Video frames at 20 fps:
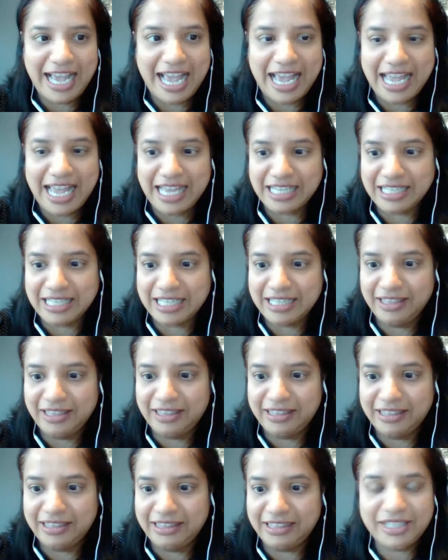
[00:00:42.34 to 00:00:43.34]
and
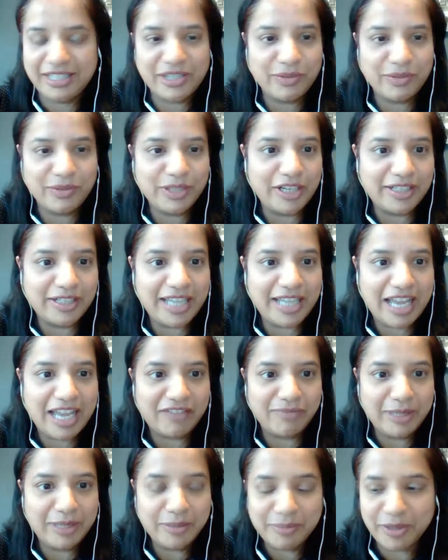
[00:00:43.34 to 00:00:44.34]
this would not
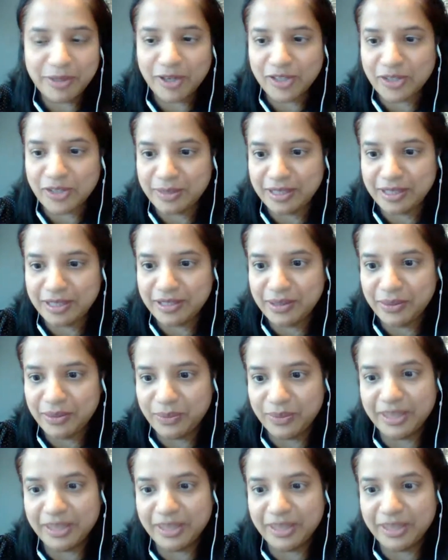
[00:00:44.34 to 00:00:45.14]
have been possible